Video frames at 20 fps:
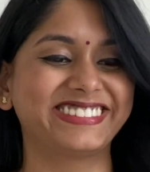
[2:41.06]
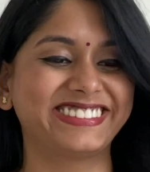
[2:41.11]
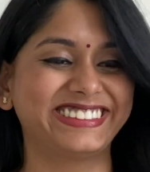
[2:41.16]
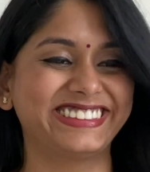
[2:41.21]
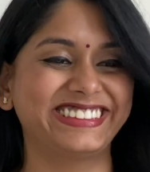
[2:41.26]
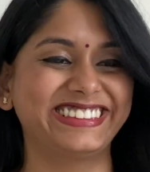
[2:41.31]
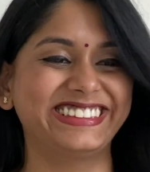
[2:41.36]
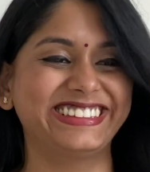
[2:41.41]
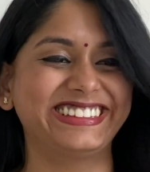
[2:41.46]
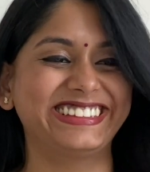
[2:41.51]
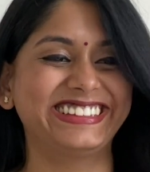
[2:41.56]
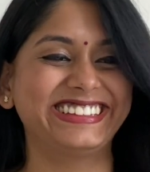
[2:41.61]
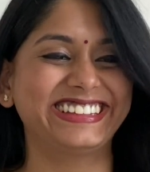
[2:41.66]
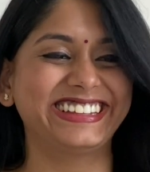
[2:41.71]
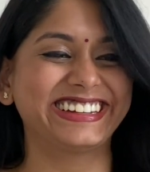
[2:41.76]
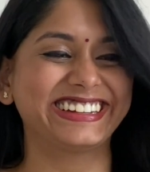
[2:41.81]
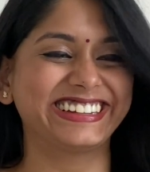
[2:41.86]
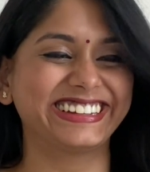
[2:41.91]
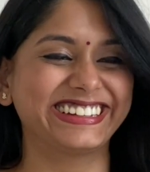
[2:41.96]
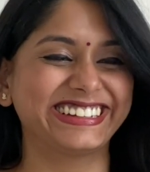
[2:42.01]
Just
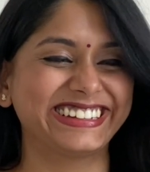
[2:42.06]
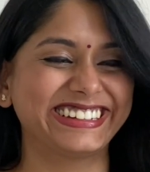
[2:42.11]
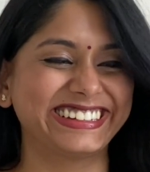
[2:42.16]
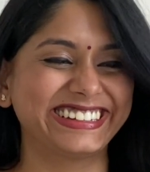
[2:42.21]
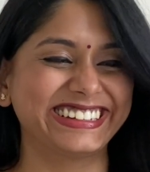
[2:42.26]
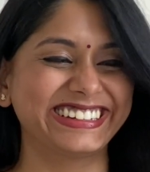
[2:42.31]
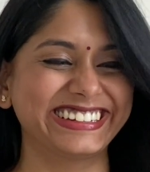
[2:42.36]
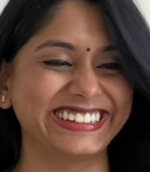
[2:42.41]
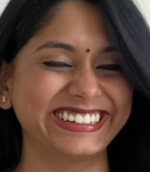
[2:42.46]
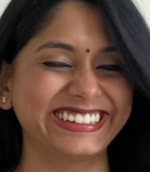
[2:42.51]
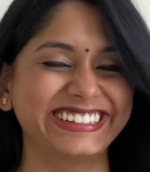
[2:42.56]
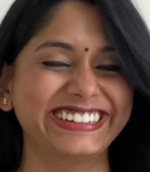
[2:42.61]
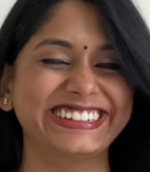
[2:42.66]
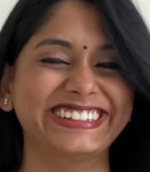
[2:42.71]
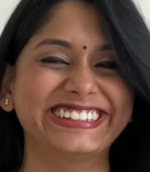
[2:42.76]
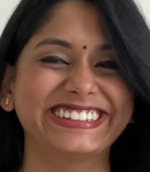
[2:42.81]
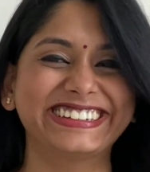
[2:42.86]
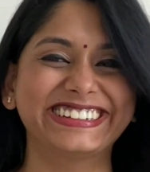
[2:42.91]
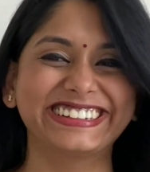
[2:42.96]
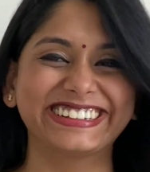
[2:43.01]
fun with
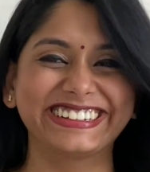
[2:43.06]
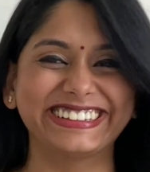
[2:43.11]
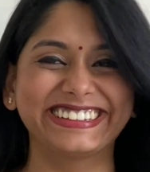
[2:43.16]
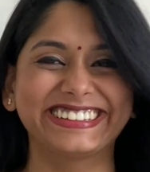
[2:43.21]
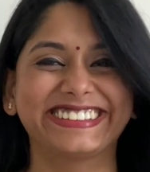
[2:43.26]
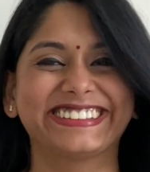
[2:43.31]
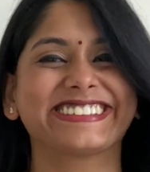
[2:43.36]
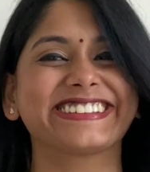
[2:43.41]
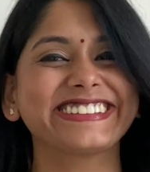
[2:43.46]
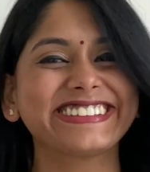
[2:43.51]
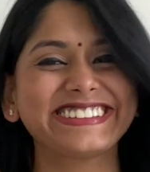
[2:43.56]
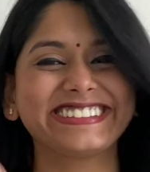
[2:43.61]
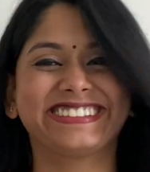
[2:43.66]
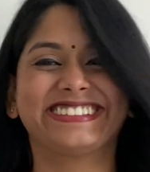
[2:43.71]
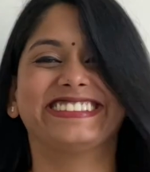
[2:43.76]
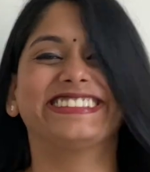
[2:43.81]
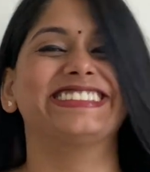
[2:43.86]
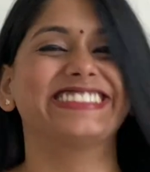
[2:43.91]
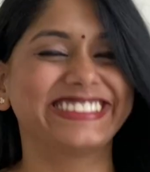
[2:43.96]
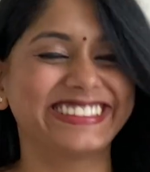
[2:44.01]
the in-laws.
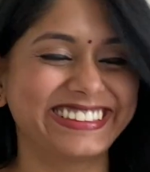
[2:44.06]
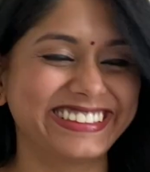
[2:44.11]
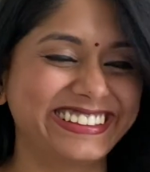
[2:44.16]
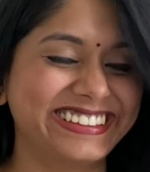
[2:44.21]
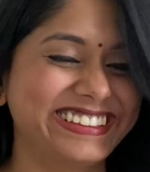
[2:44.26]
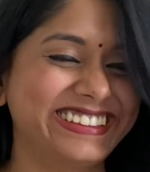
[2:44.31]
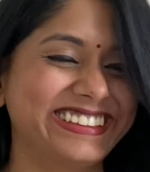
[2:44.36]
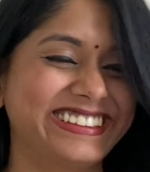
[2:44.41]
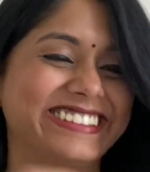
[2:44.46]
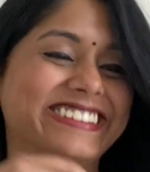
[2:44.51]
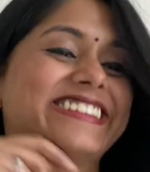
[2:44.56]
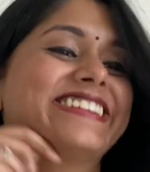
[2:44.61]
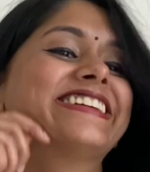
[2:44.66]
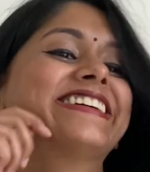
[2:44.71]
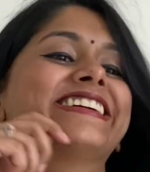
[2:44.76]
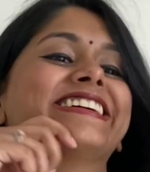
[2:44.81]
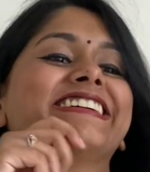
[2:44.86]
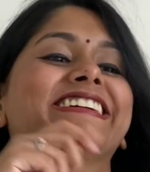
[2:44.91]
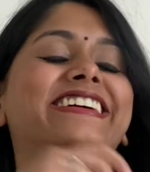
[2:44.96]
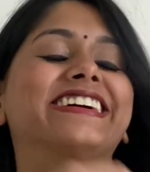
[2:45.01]
And
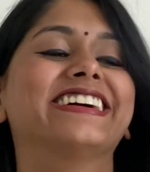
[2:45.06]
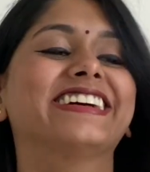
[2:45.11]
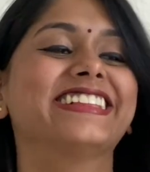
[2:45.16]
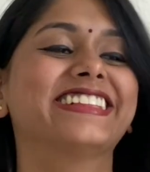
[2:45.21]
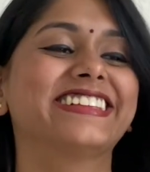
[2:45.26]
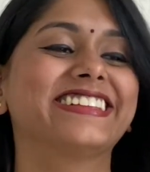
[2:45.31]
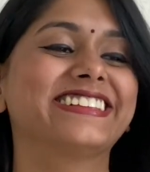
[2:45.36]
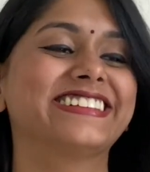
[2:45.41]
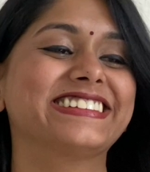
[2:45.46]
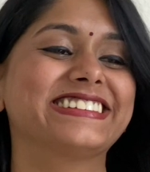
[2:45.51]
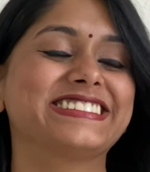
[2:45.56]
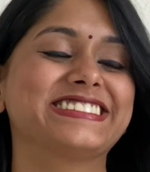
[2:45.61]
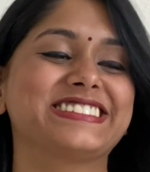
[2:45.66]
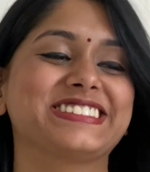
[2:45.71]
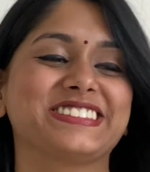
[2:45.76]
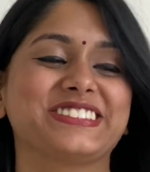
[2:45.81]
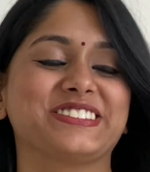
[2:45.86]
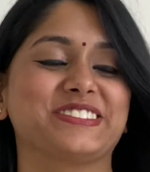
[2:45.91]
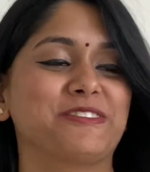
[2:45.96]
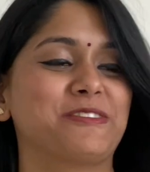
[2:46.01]
Jackson's grandmother just
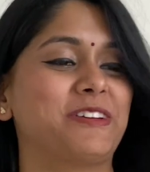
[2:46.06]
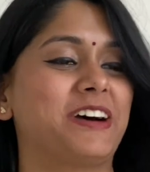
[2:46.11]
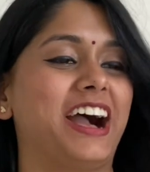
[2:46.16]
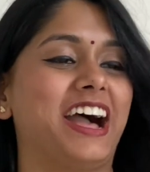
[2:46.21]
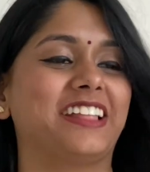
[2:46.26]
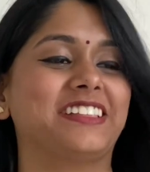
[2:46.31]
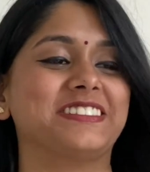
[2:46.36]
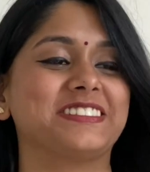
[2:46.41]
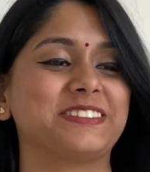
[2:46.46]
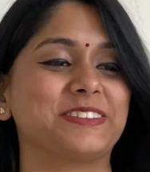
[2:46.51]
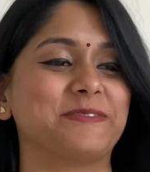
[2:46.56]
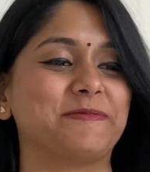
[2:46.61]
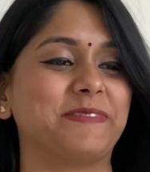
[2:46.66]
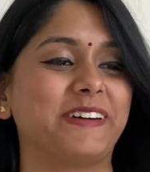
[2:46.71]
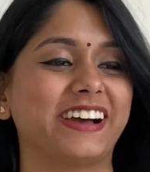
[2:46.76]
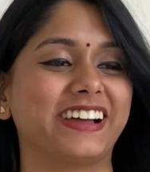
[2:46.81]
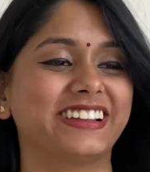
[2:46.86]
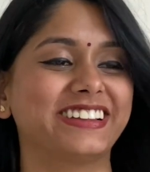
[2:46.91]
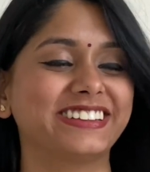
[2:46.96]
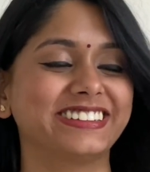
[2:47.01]
showed up, which is
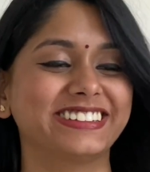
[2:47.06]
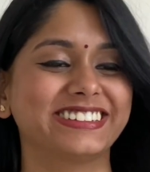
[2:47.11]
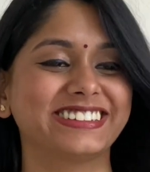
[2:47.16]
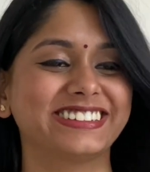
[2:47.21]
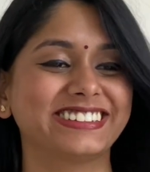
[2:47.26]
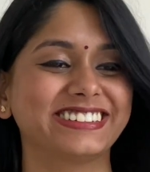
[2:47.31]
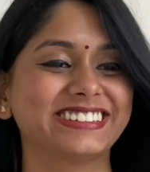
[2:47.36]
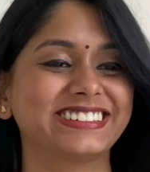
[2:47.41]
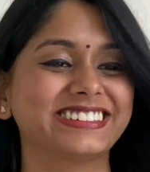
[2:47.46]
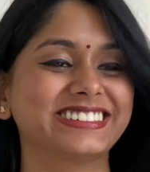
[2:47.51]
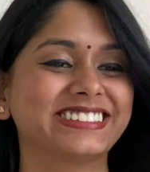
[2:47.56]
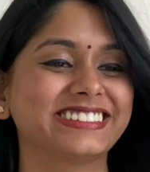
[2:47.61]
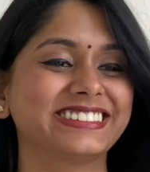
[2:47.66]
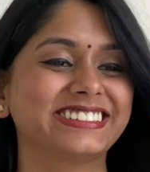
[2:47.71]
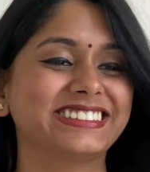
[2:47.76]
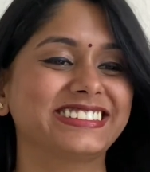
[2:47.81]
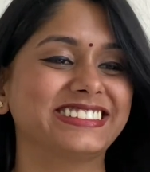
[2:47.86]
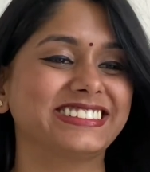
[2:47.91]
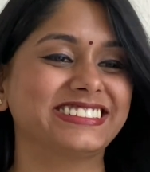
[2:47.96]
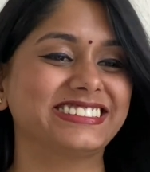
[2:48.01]
very strange,
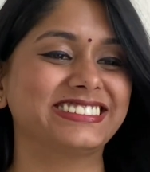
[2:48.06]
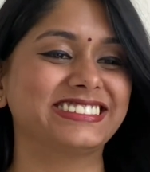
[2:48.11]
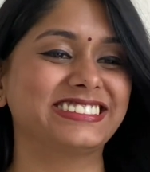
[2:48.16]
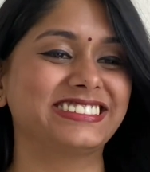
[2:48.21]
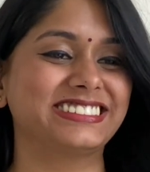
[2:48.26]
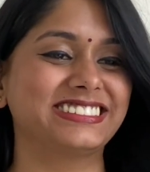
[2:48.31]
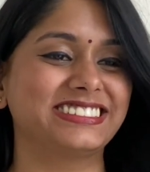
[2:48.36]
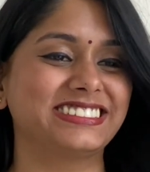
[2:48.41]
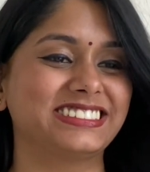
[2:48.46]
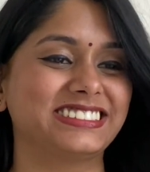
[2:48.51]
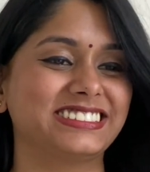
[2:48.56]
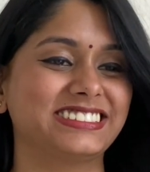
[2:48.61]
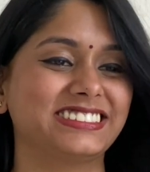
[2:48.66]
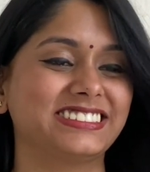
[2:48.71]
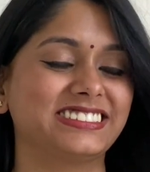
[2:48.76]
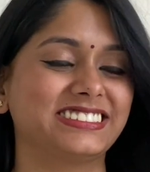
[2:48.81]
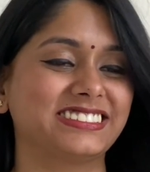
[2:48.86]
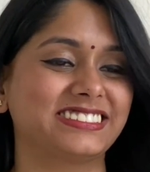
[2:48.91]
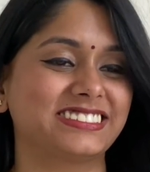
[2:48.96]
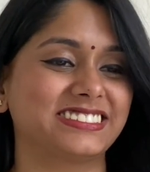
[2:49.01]
considering that he's out
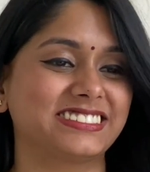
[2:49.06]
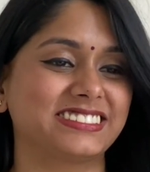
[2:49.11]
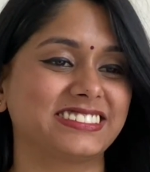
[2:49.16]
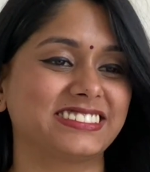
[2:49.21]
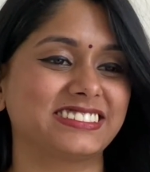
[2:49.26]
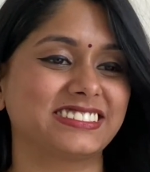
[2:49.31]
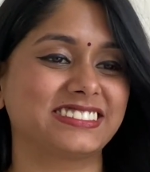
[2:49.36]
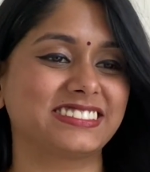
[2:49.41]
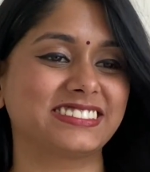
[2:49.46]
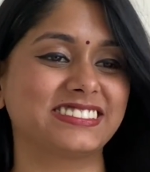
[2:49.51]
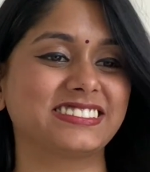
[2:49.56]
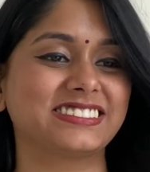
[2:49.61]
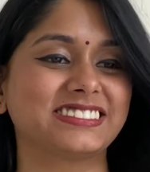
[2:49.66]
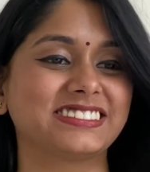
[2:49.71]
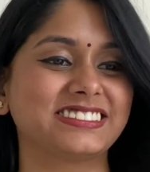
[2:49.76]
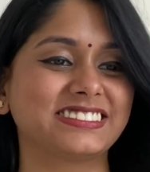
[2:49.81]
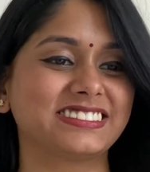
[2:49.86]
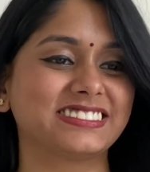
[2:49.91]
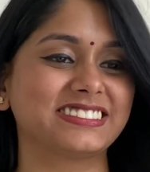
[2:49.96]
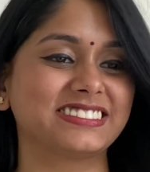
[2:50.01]
sulking in the bayou.